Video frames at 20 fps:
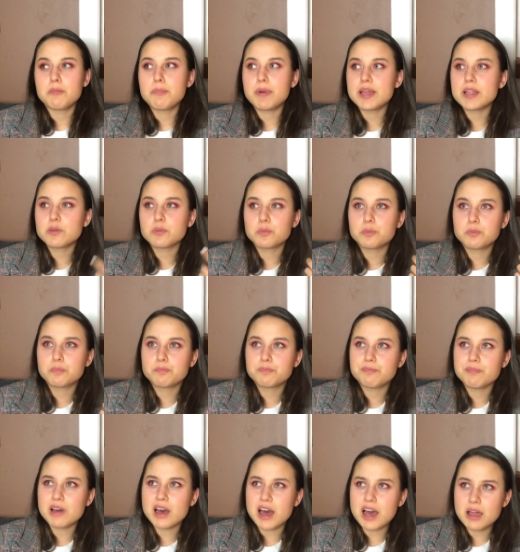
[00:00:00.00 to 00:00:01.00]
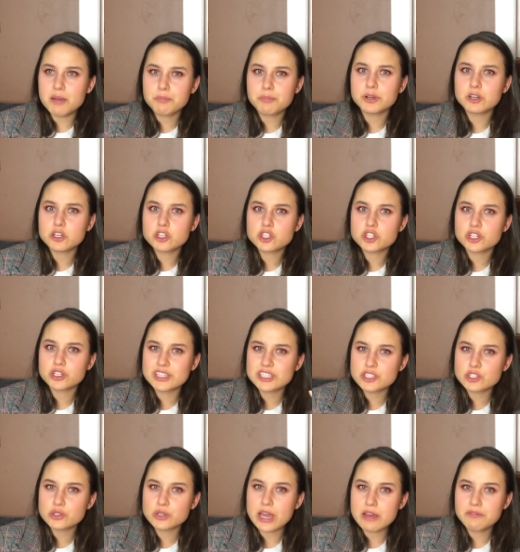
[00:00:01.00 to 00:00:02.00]
but I'm pretty sure
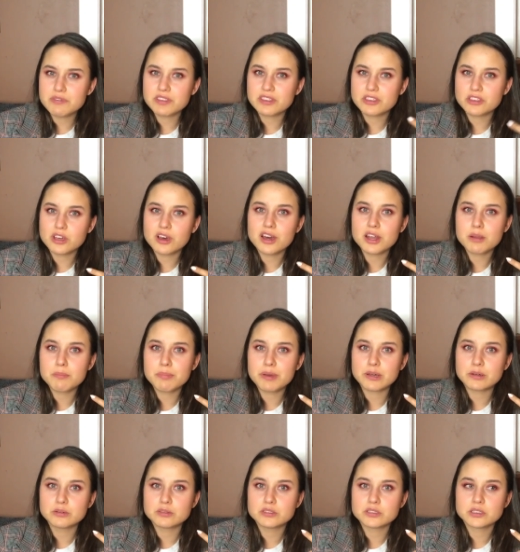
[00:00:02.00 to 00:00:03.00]
that you haven't thought about